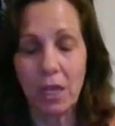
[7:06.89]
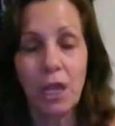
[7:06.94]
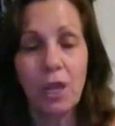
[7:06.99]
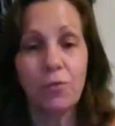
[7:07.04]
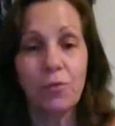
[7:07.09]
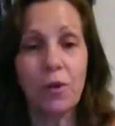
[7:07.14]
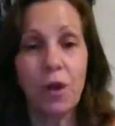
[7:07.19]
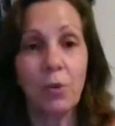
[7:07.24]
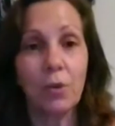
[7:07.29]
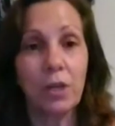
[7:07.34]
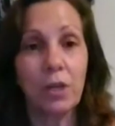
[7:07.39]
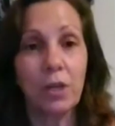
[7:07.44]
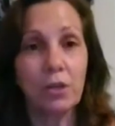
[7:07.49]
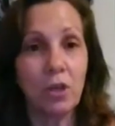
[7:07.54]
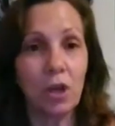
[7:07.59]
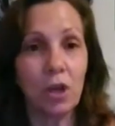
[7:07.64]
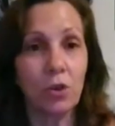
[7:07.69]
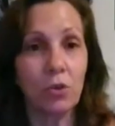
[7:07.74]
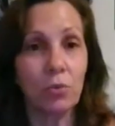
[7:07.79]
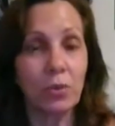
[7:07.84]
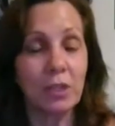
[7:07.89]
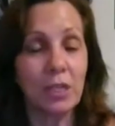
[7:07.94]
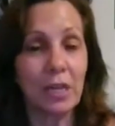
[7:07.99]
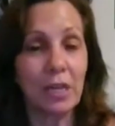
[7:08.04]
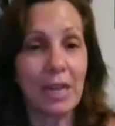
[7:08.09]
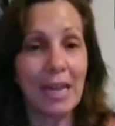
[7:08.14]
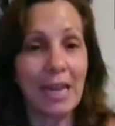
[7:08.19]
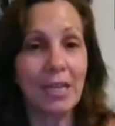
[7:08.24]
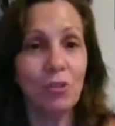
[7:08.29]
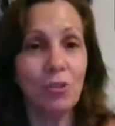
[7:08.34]
If I want to talk with an
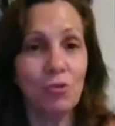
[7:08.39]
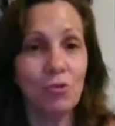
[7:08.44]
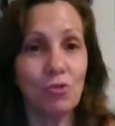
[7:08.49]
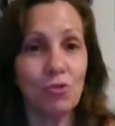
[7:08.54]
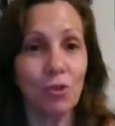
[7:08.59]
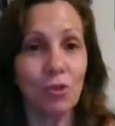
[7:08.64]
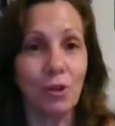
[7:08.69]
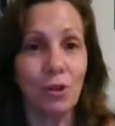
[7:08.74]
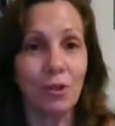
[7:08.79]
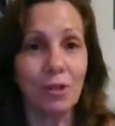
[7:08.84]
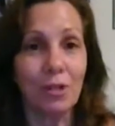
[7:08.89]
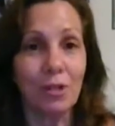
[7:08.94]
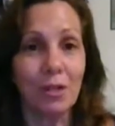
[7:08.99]
angel,